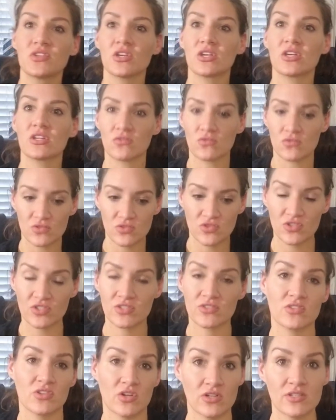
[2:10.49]
you can
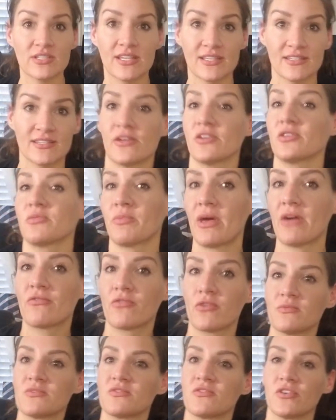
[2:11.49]
start testing out the
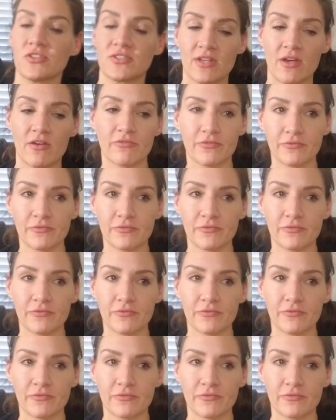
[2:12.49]
platforms for yourself.